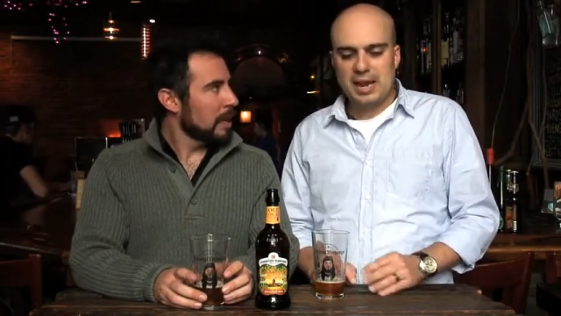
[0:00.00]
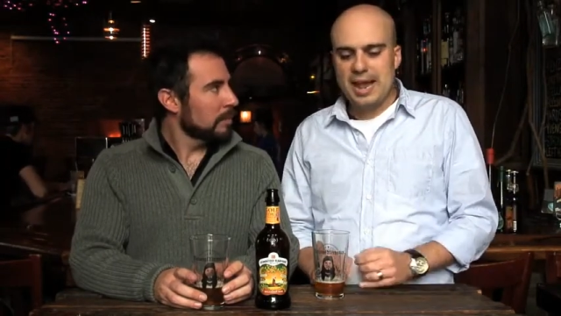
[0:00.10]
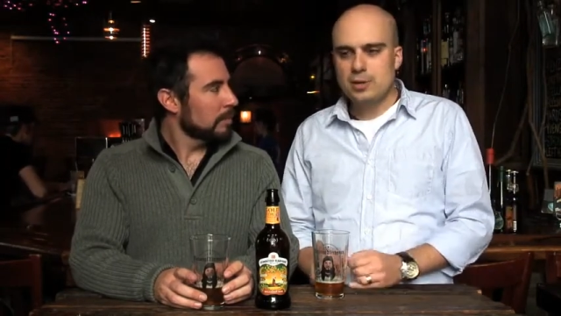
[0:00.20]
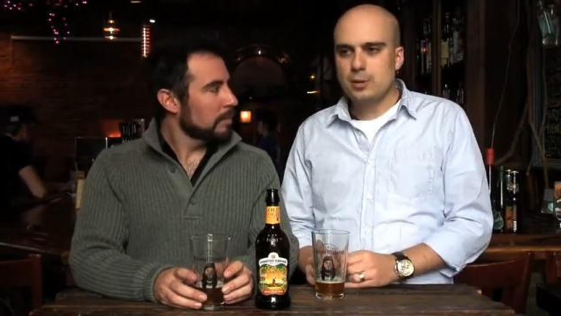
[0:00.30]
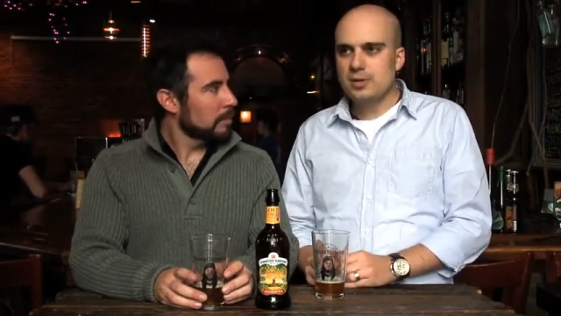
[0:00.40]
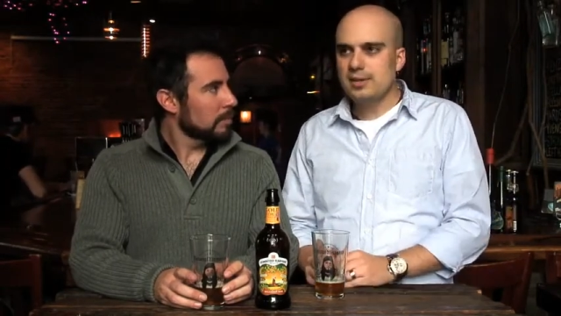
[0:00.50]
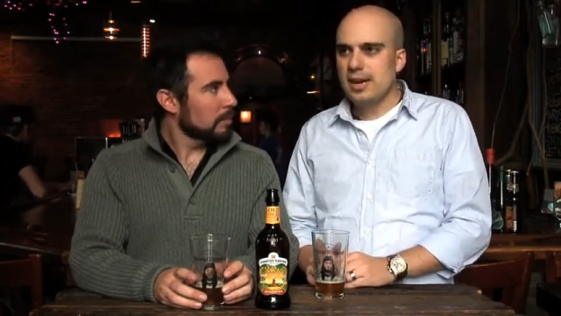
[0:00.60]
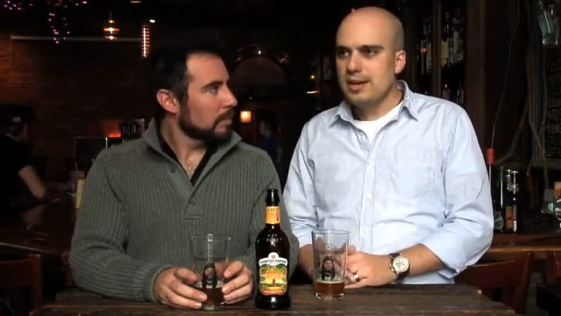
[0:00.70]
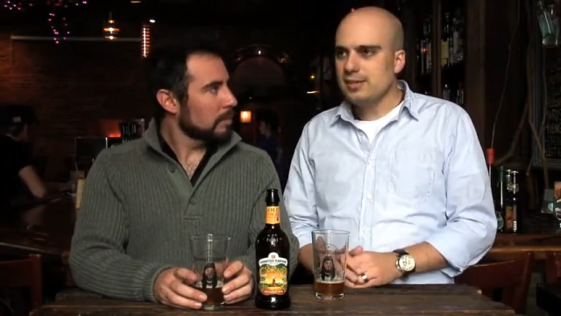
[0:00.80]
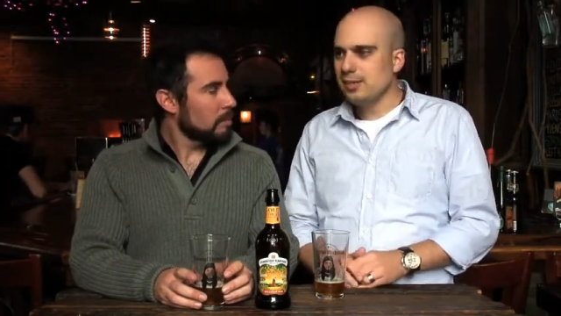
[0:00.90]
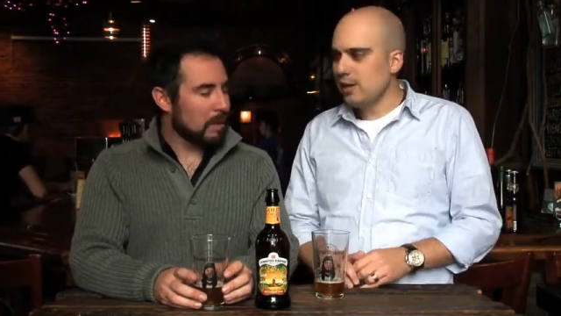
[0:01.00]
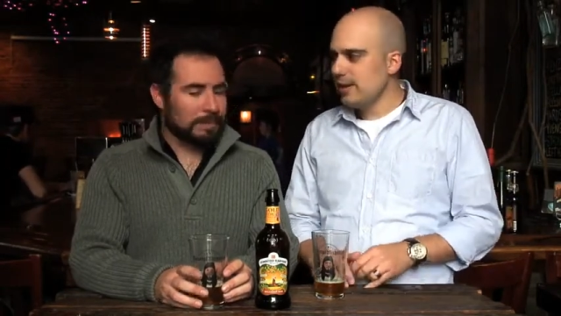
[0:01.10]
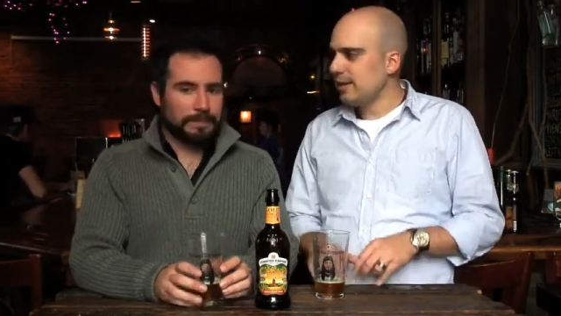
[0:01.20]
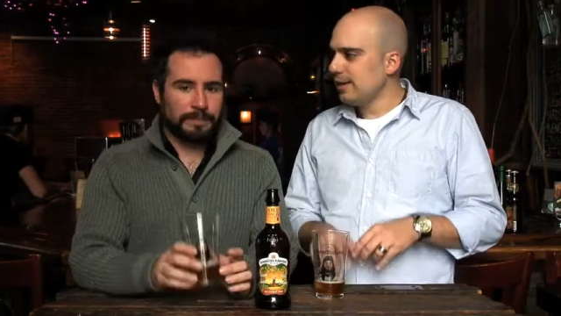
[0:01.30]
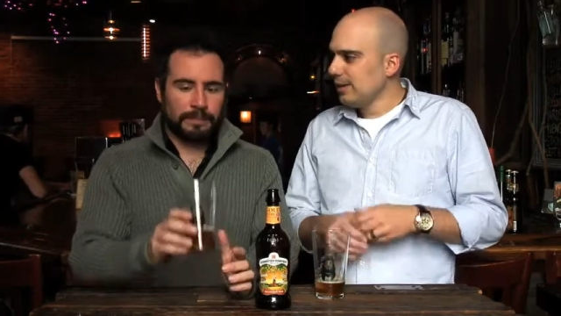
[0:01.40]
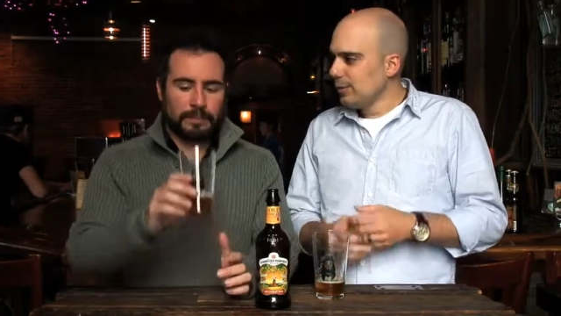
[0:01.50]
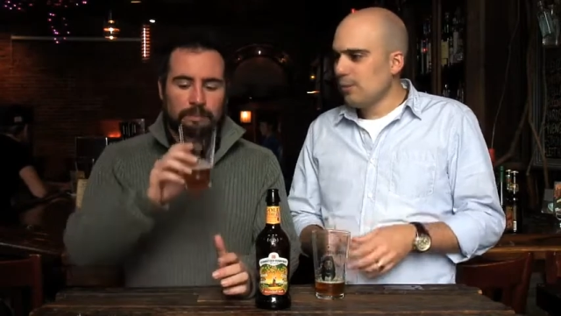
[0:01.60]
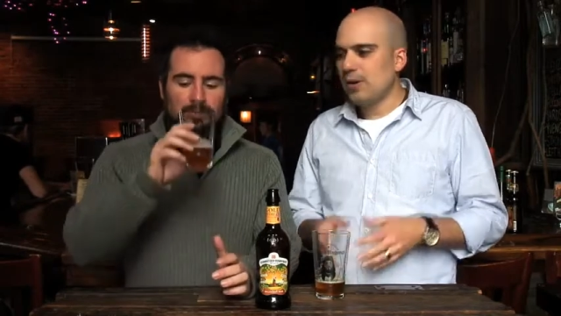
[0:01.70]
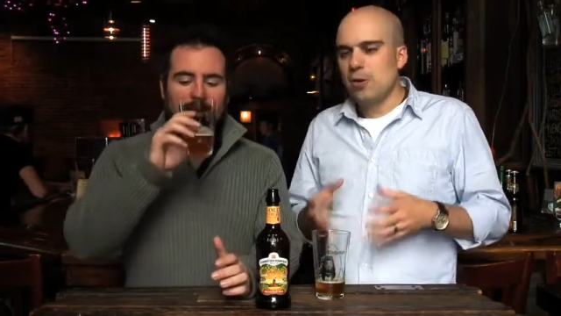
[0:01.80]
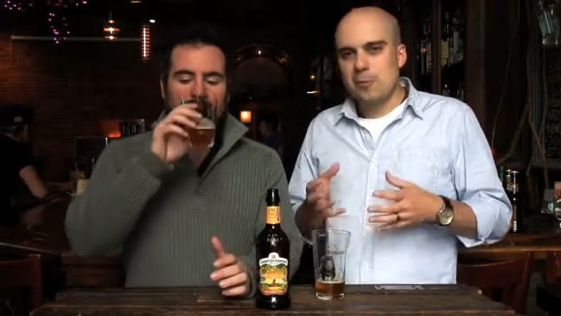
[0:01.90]
Speaker 1: And you can taste like
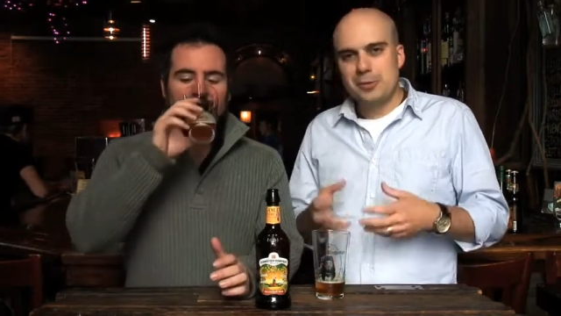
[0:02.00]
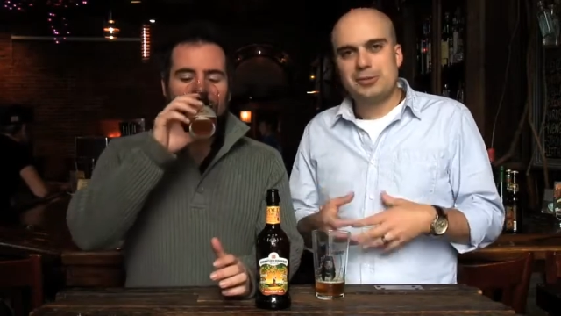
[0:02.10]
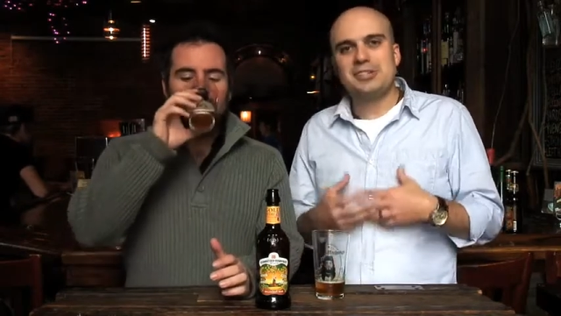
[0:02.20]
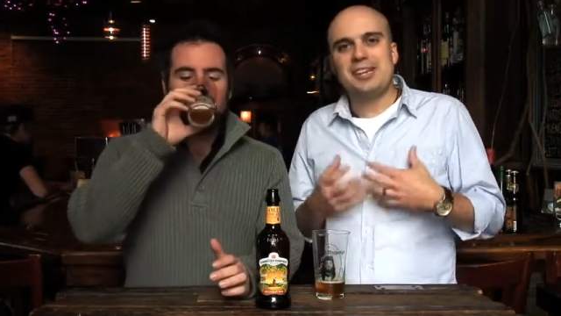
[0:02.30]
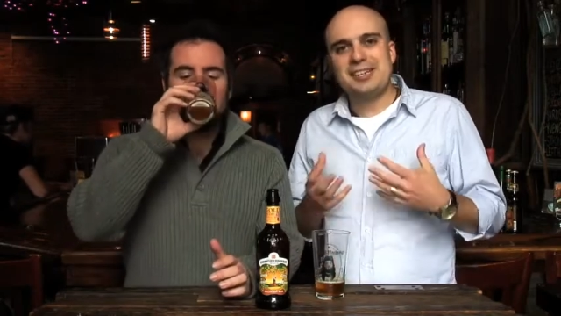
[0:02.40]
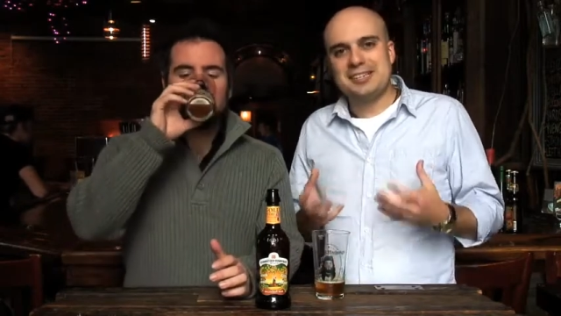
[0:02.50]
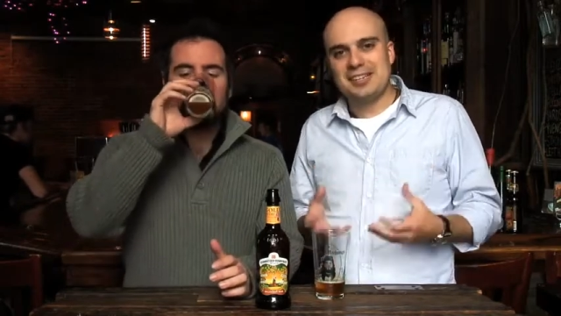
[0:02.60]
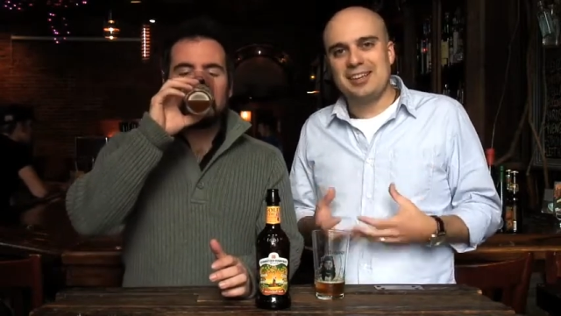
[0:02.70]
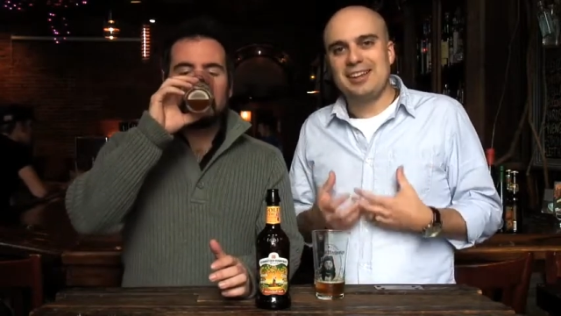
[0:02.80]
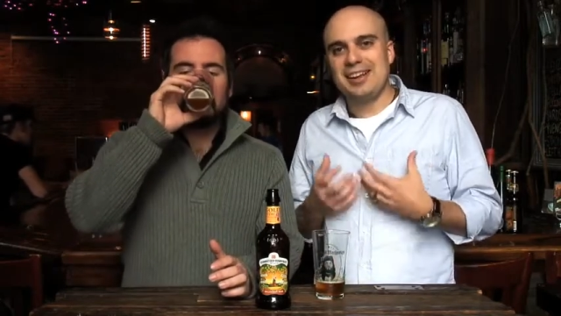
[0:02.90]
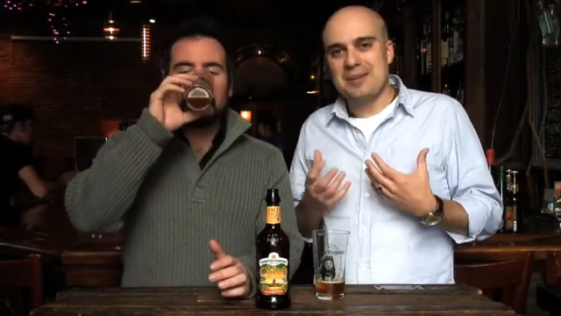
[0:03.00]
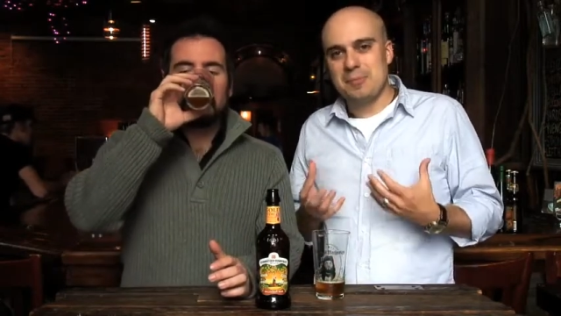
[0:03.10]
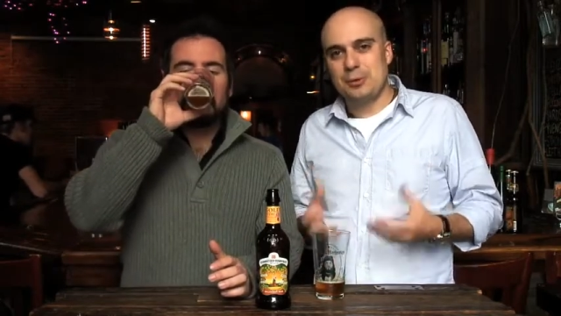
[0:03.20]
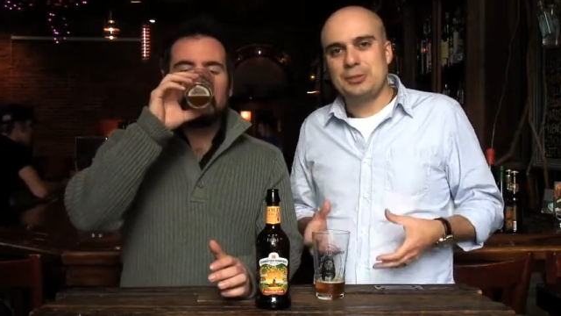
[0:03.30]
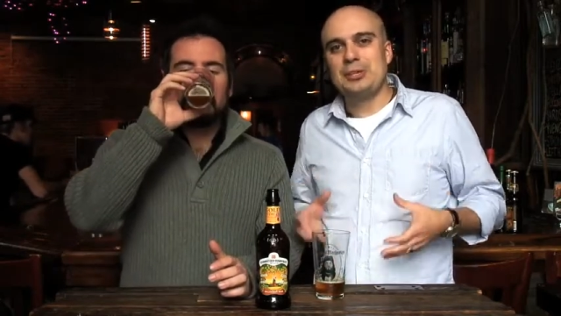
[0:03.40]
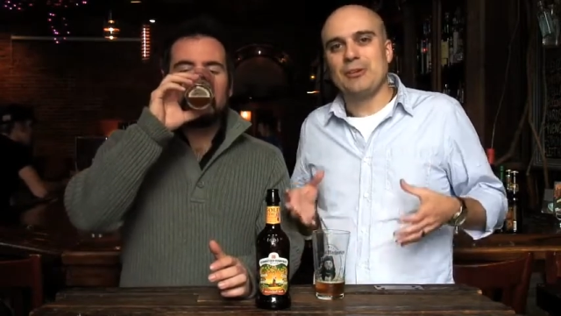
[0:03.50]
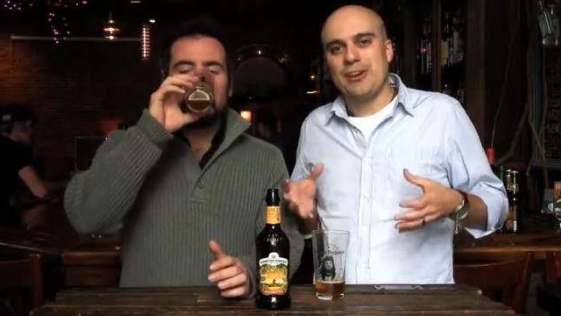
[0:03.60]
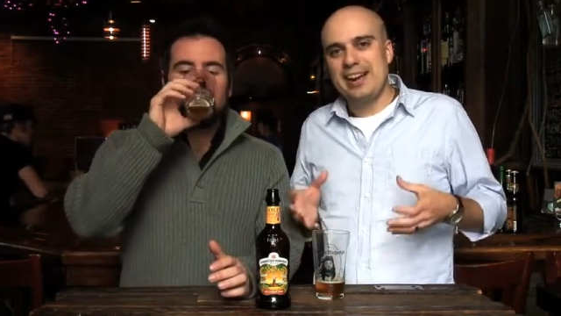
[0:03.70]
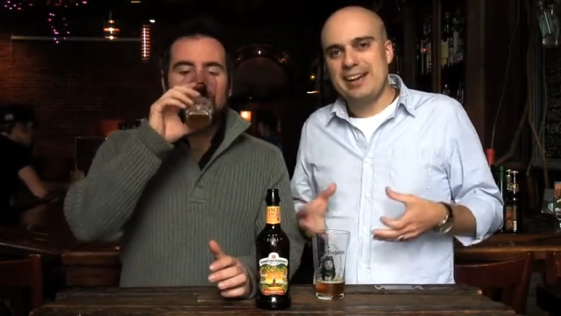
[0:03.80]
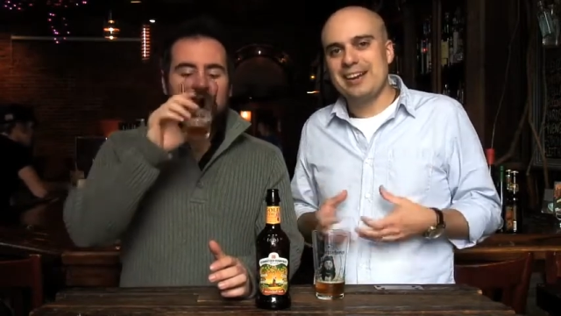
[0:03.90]
what almost tastes like a
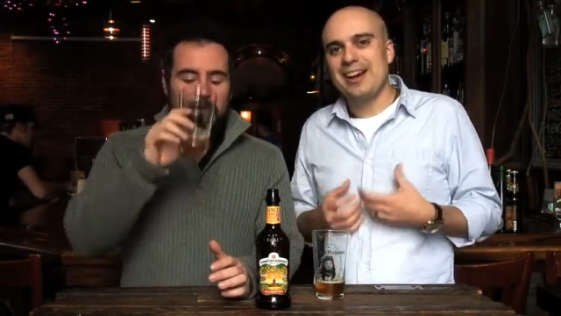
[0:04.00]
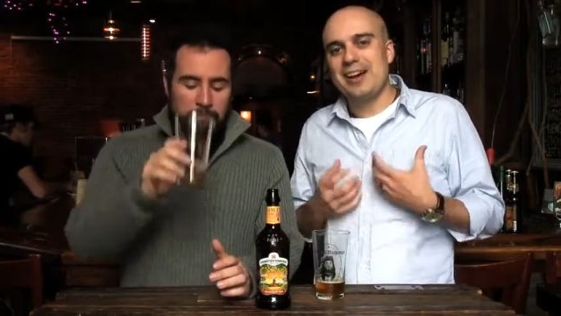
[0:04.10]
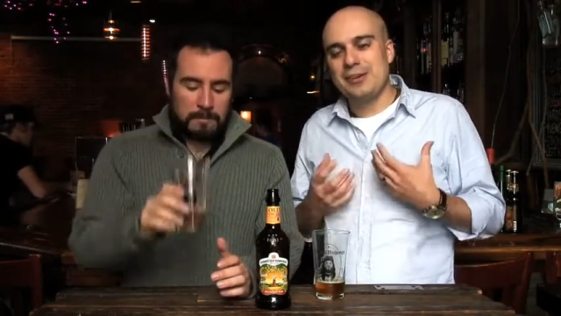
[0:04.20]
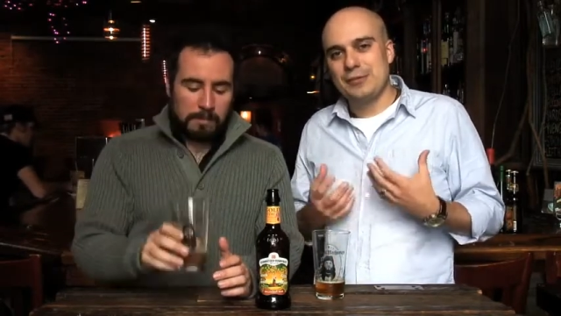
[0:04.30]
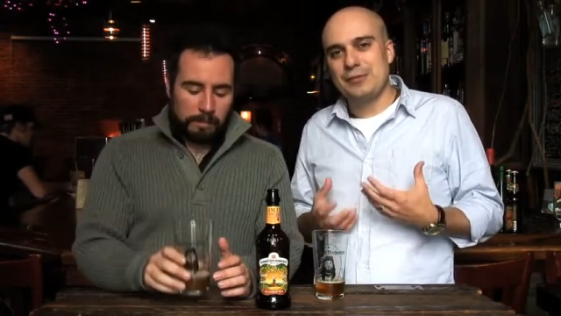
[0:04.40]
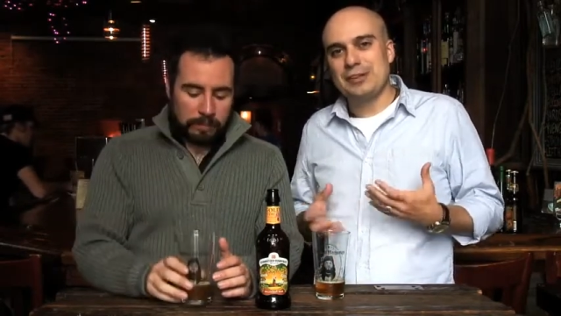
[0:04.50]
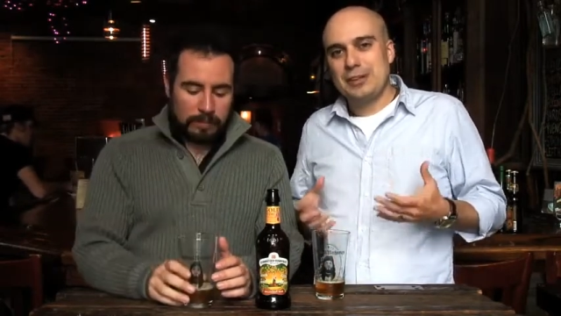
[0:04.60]
multi-grain kind of